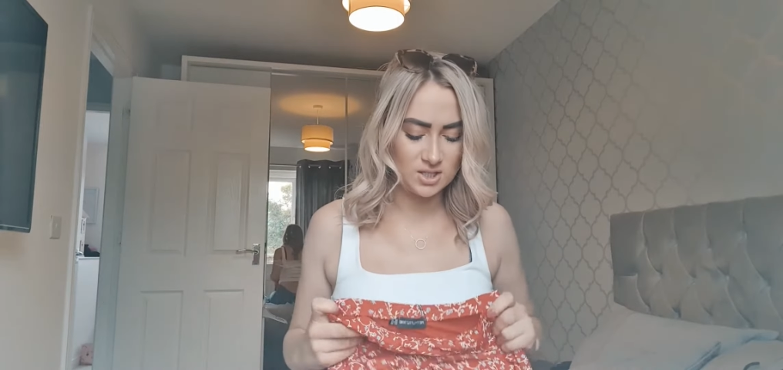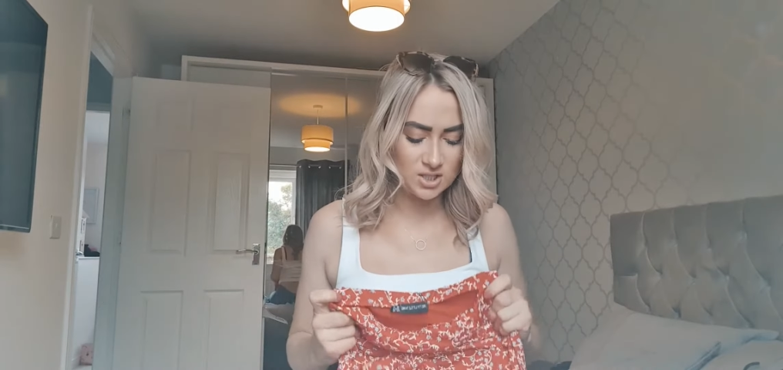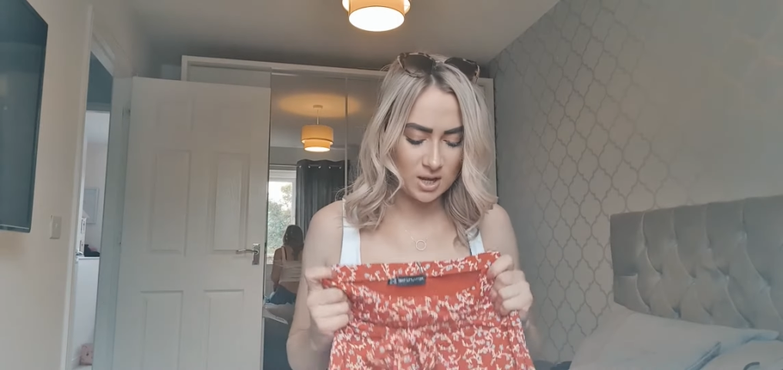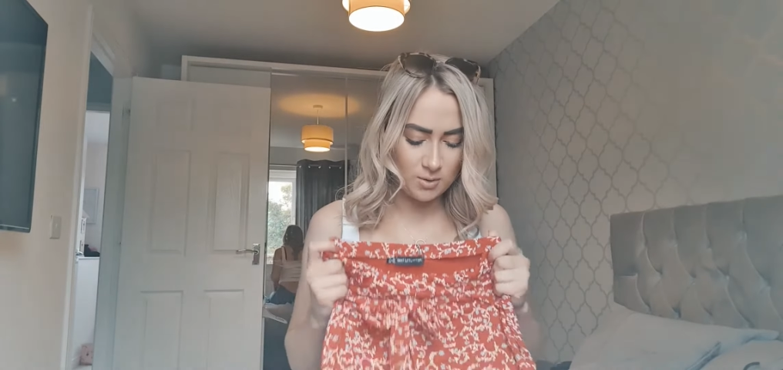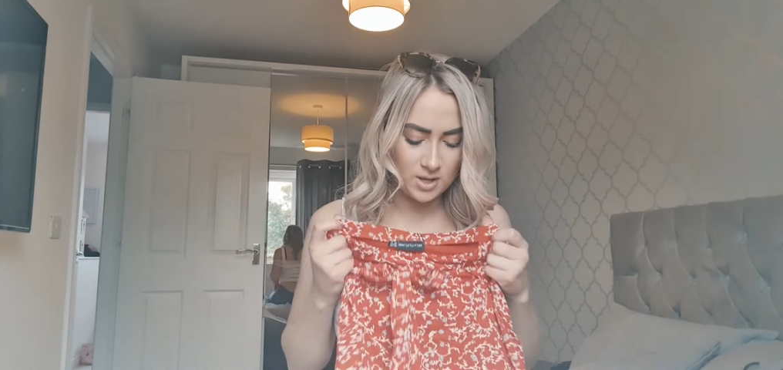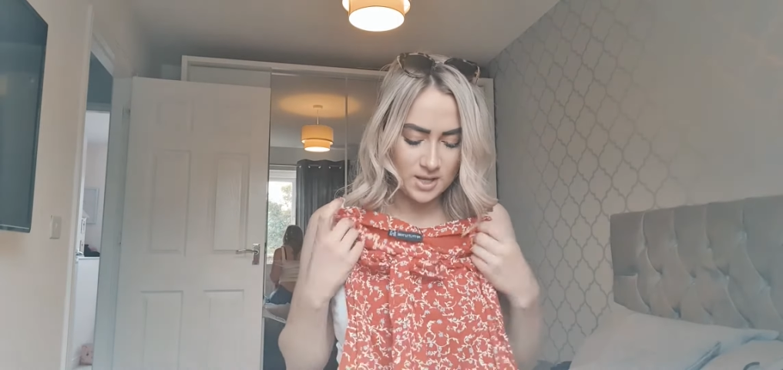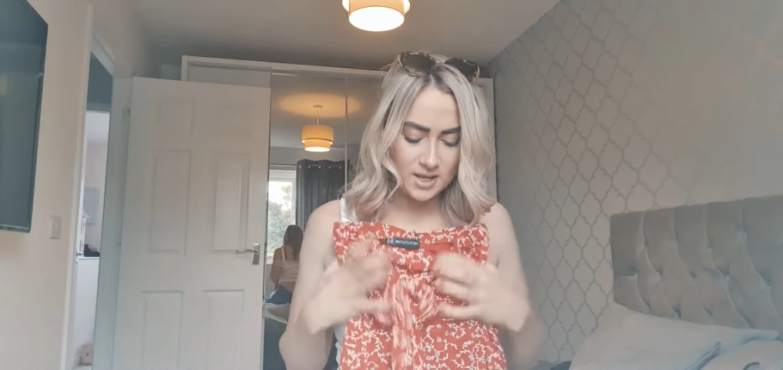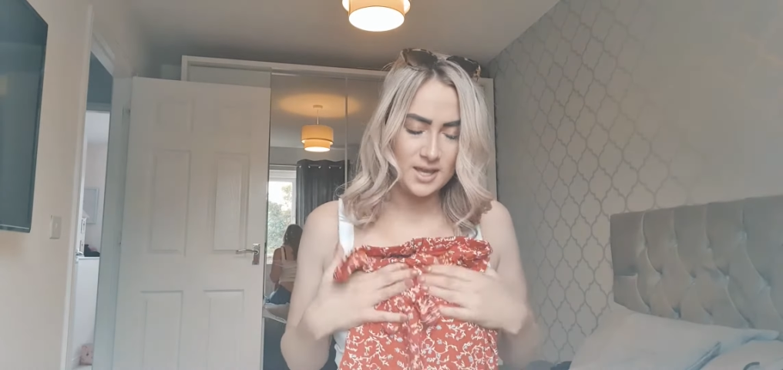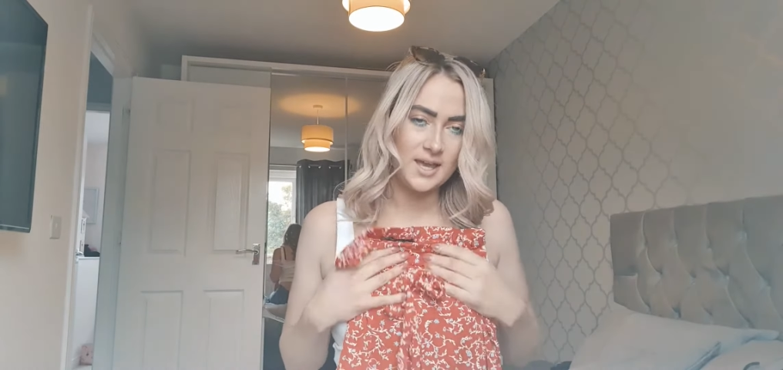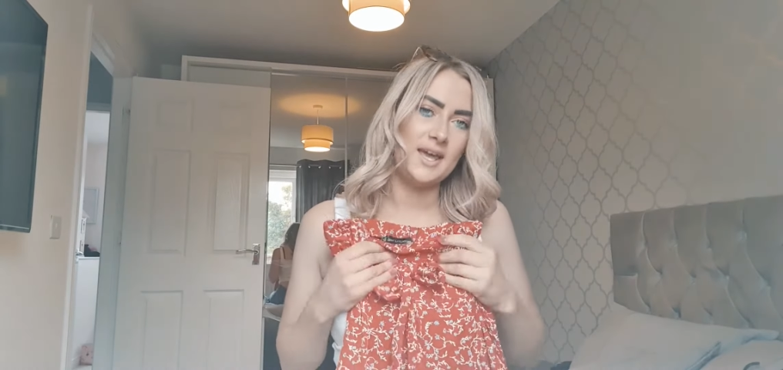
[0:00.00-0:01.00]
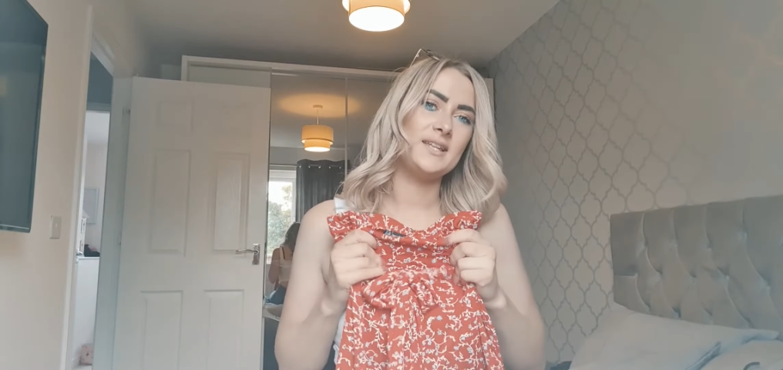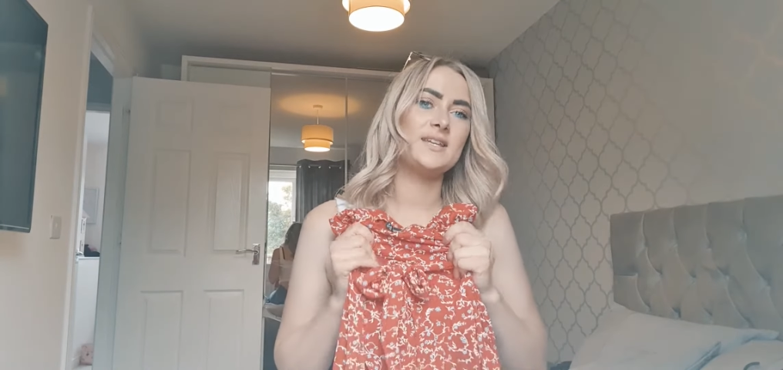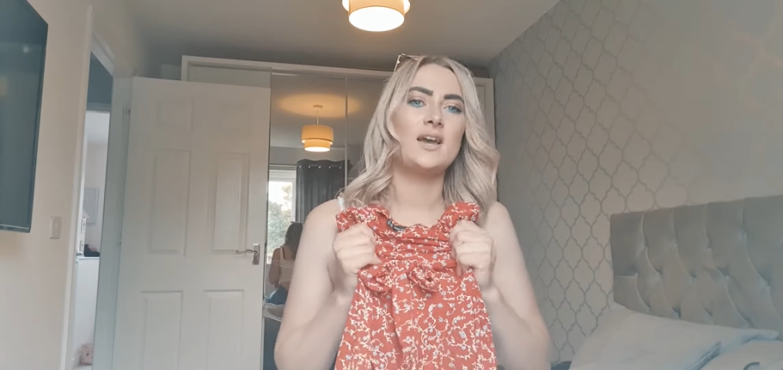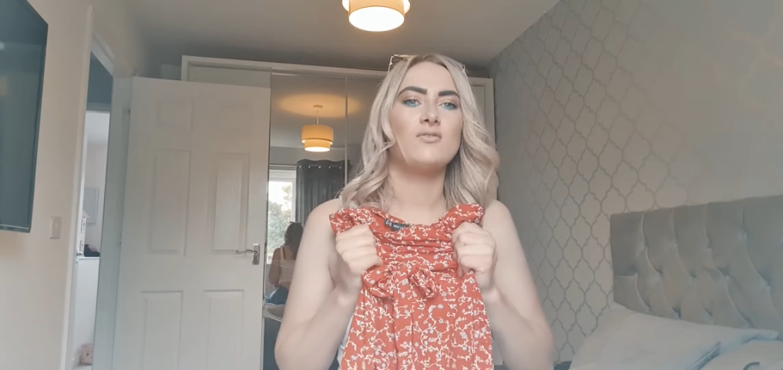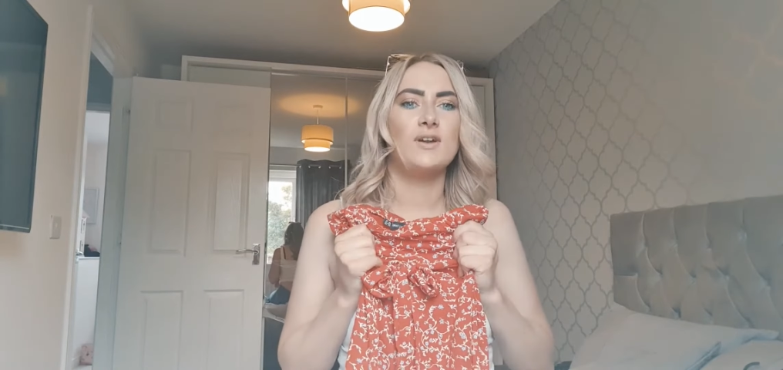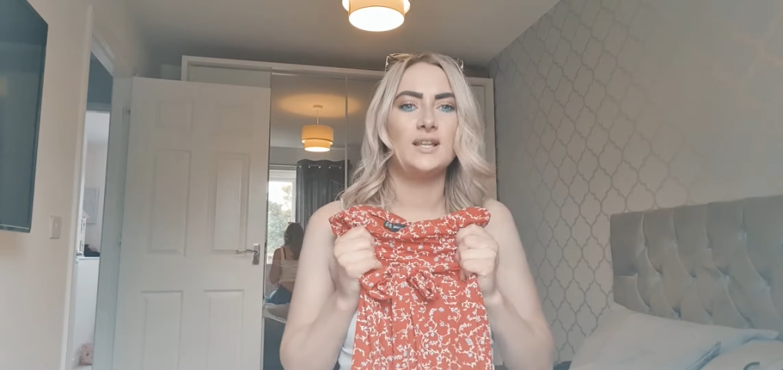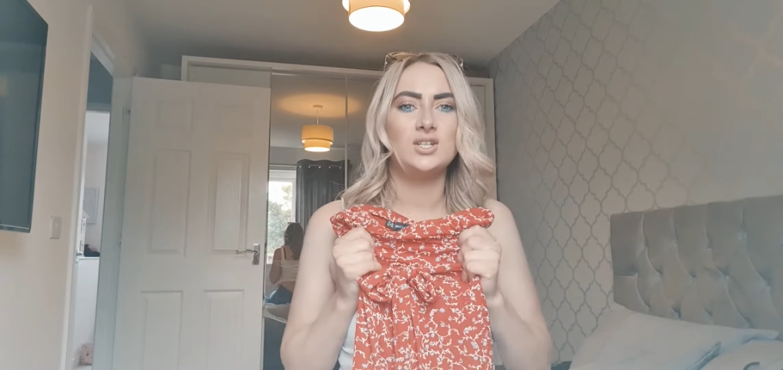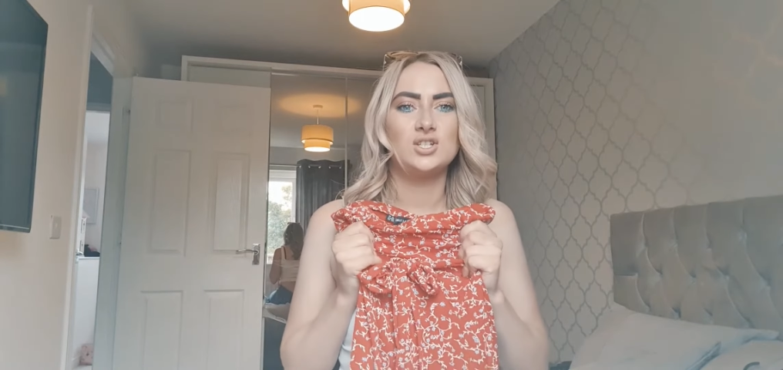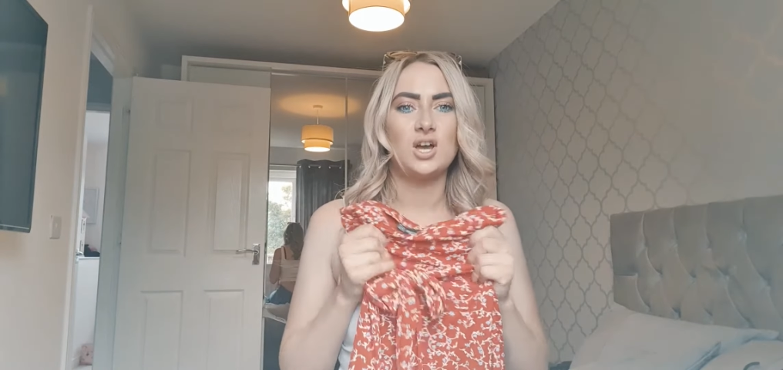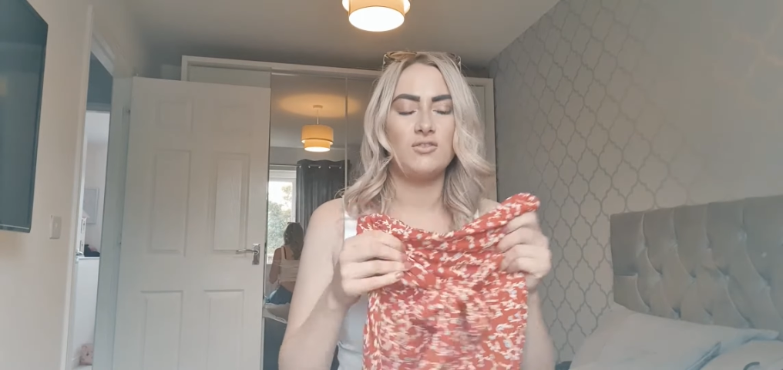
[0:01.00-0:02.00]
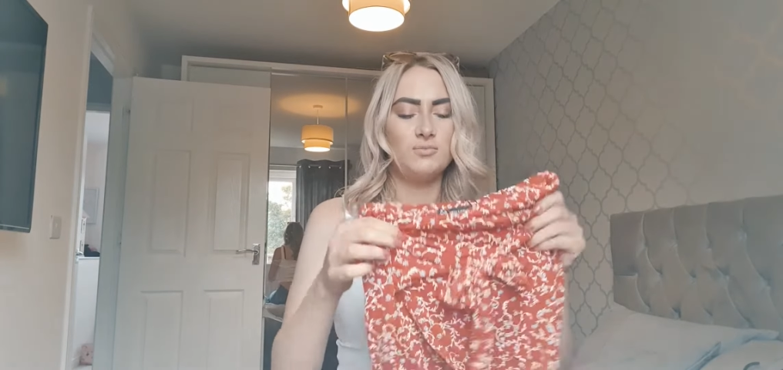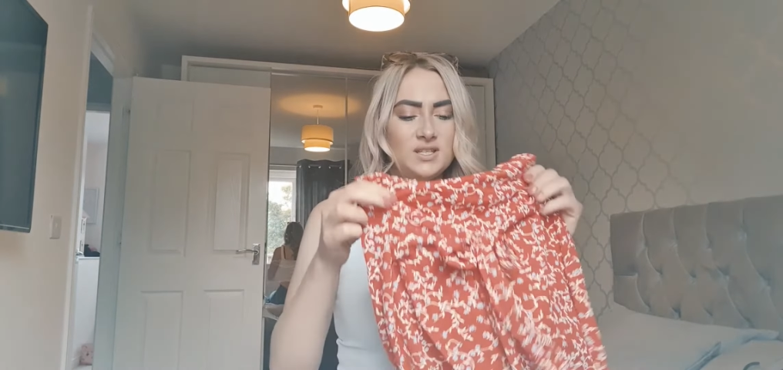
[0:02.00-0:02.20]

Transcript: So it's like a really soft